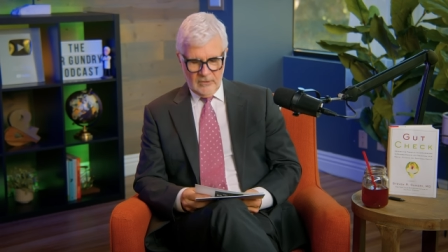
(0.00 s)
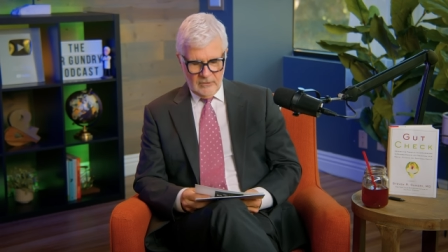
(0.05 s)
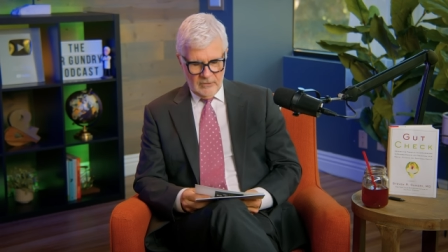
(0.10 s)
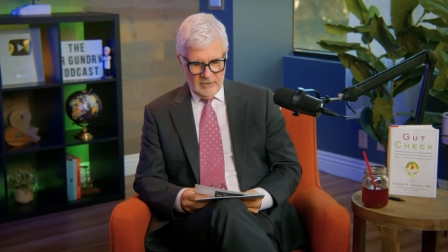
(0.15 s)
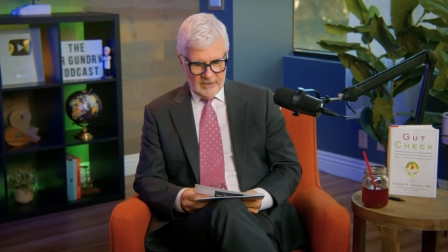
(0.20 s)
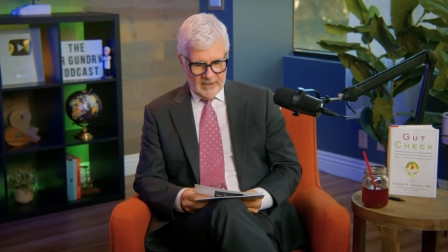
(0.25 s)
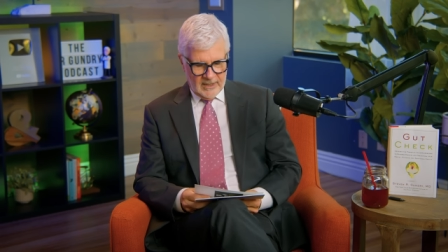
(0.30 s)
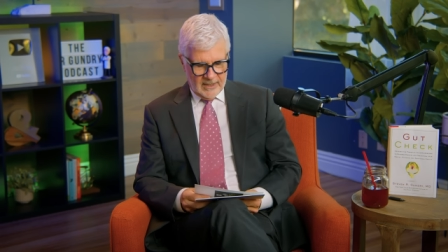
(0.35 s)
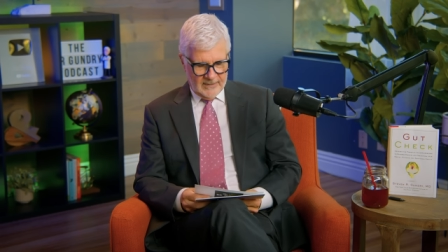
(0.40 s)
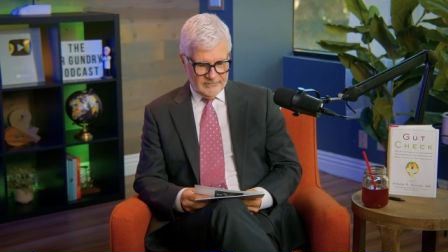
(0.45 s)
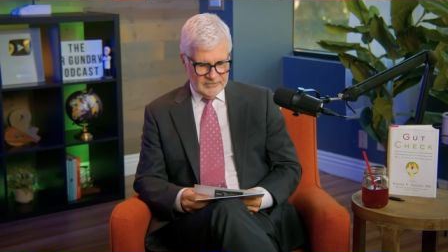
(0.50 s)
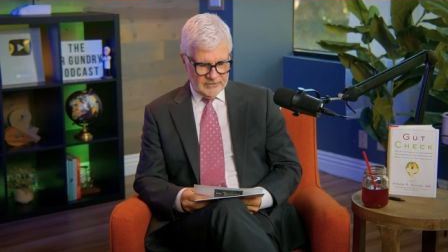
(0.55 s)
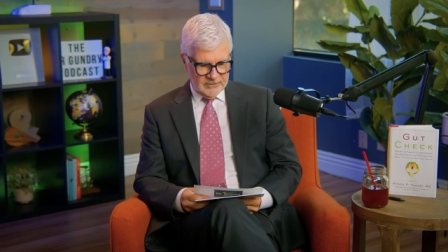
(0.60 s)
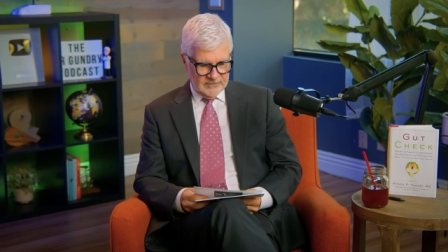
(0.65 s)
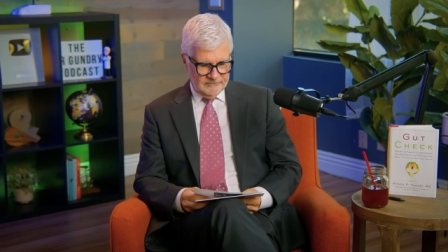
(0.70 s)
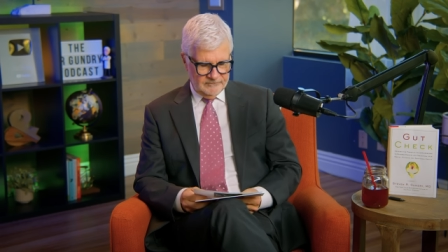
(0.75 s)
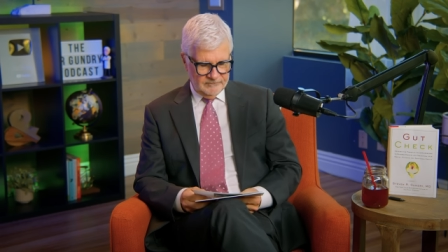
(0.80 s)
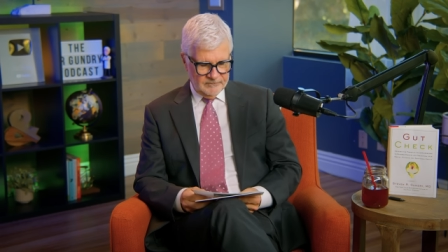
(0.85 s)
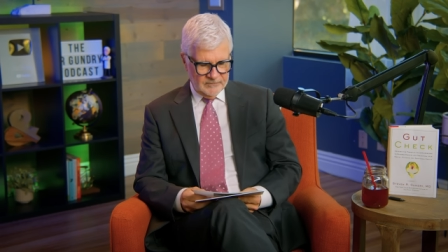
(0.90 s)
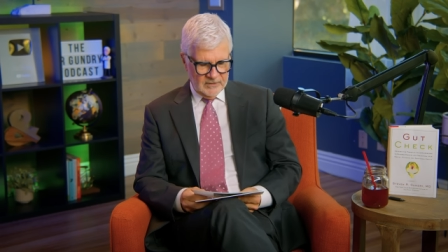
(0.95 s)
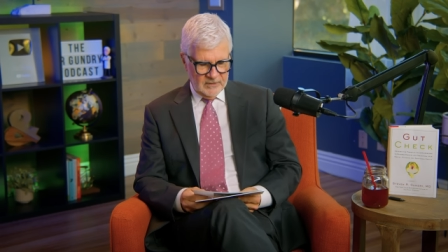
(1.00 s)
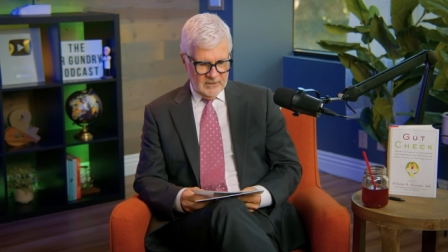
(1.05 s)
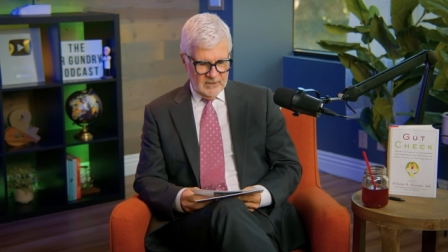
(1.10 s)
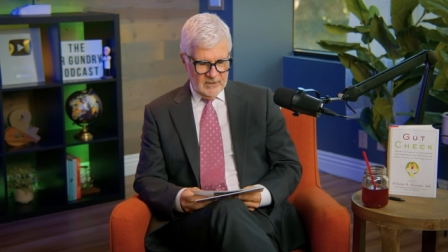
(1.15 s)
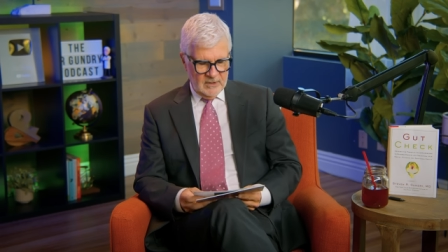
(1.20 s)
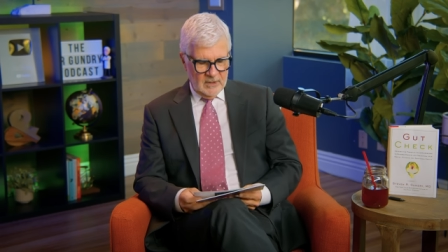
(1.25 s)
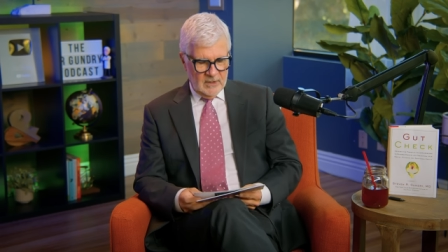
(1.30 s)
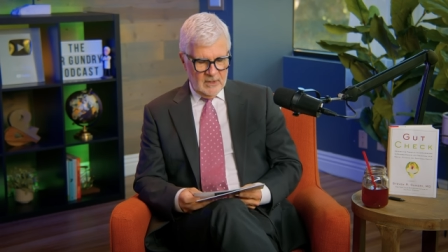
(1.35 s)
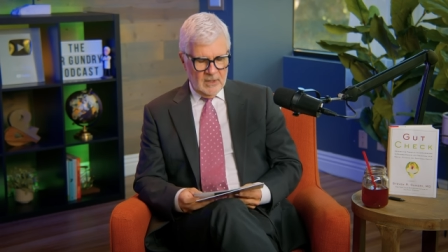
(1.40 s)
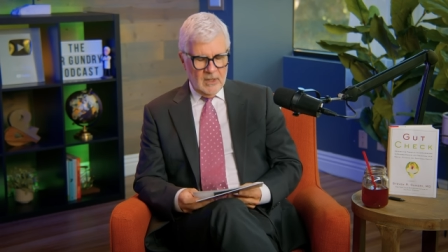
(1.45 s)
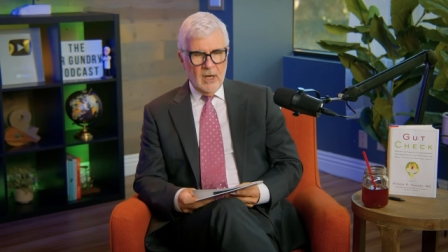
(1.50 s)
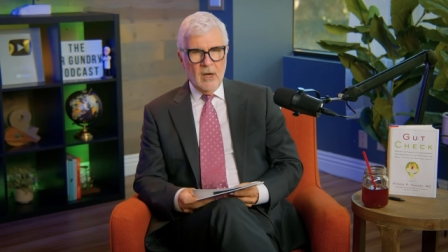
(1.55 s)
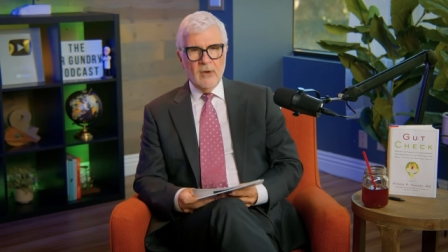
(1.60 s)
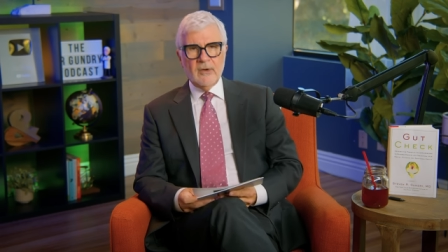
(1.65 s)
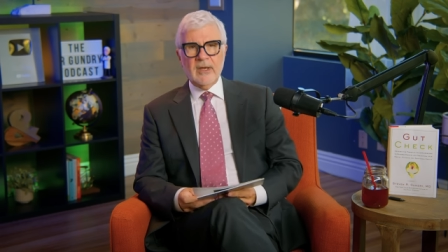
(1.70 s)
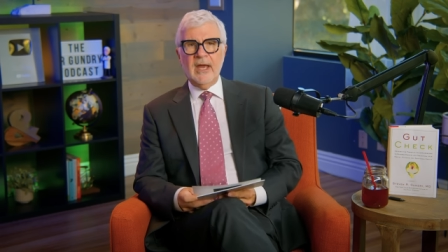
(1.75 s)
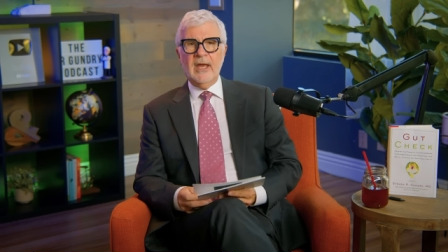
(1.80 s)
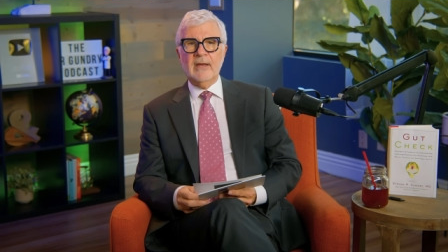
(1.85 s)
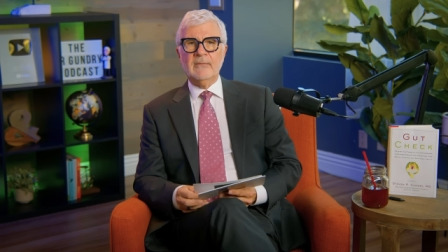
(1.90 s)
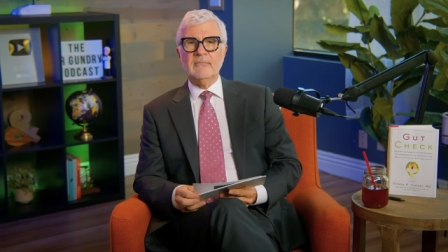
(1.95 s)
good option.
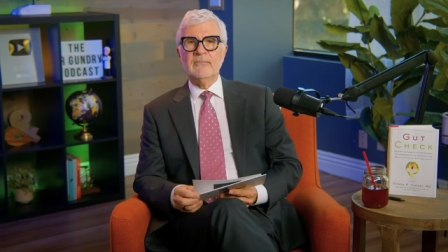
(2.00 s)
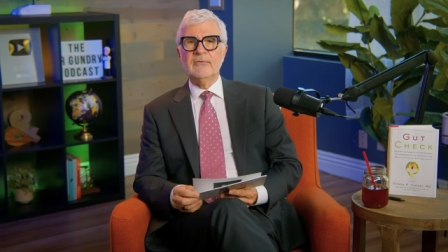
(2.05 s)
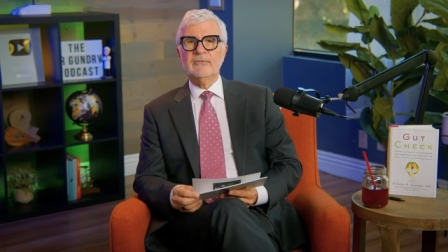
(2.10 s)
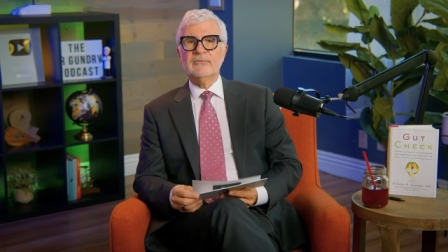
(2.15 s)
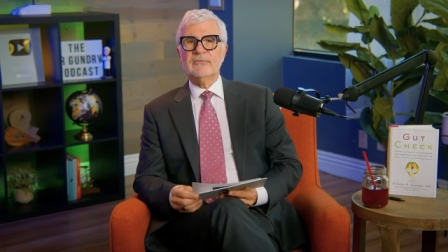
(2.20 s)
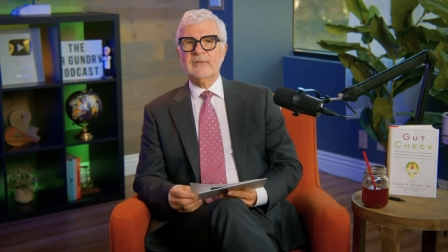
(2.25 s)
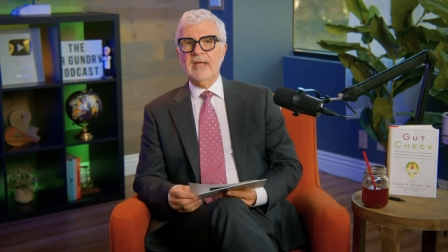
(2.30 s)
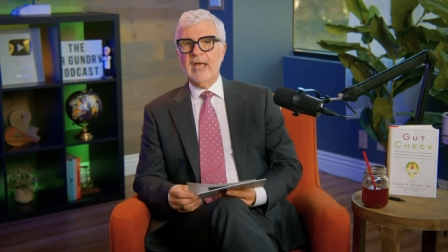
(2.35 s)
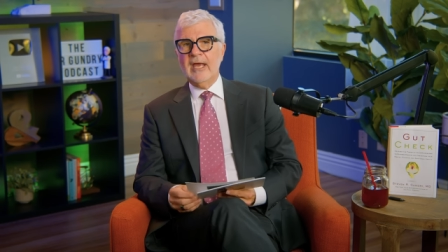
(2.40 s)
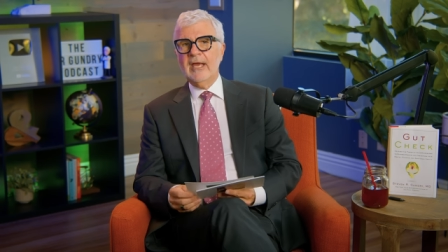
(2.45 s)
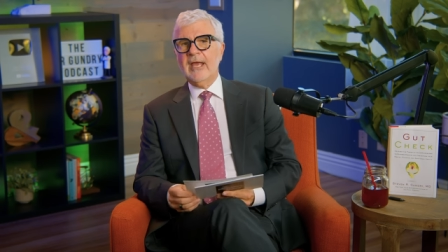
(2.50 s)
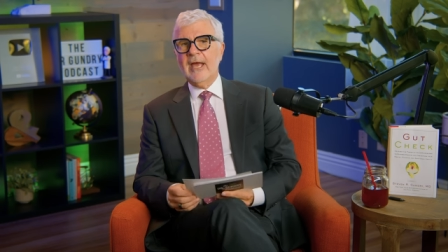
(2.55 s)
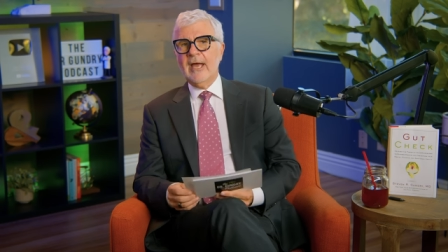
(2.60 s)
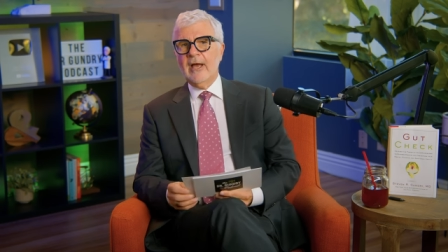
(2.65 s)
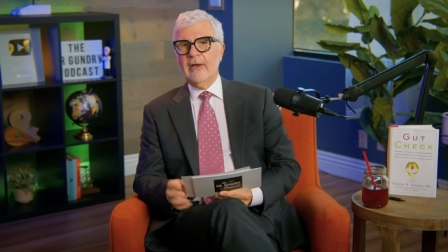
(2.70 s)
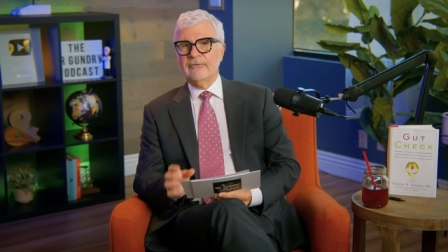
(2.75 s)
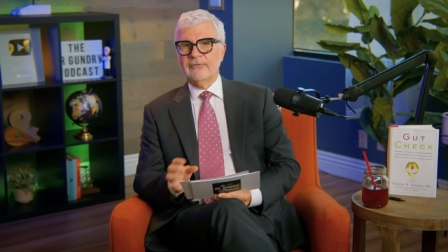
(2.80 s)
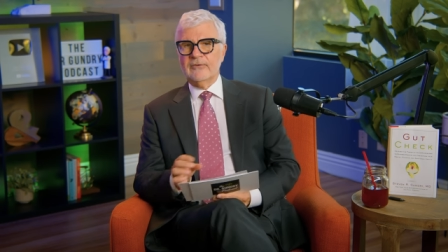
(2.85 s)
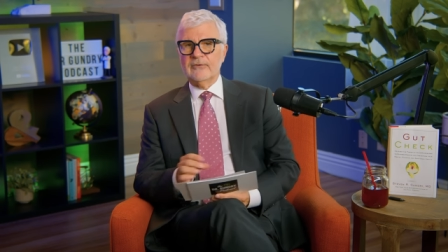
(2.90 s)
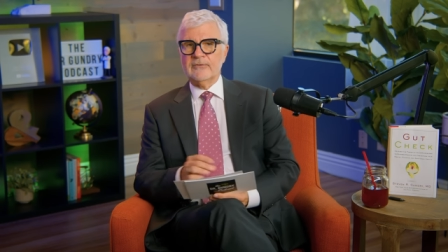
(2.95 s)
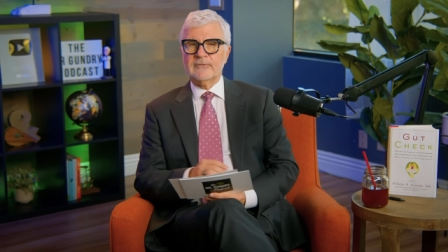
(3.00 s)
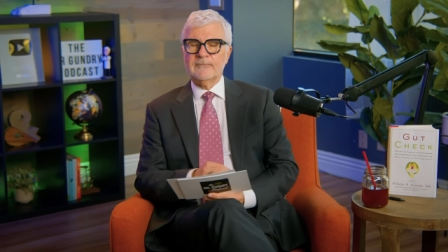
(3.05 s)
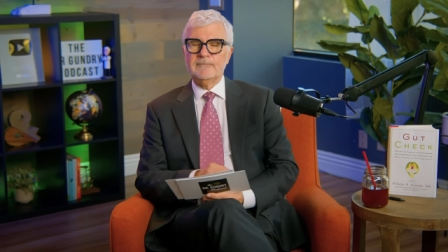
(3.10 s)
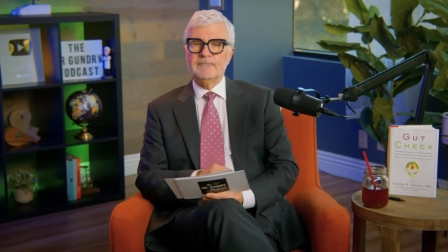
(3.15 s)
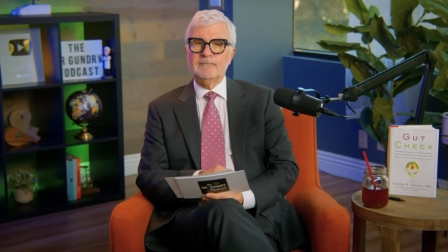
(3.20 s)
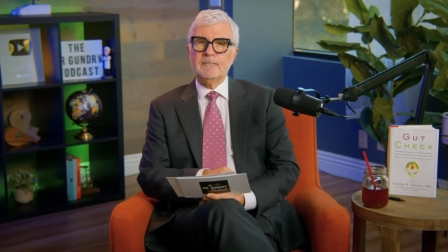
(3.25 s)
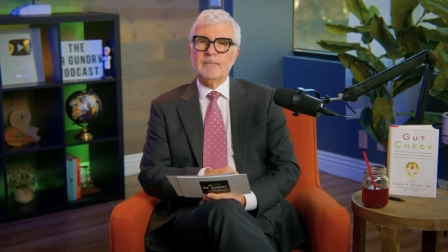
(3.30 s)
Okay, steakhouses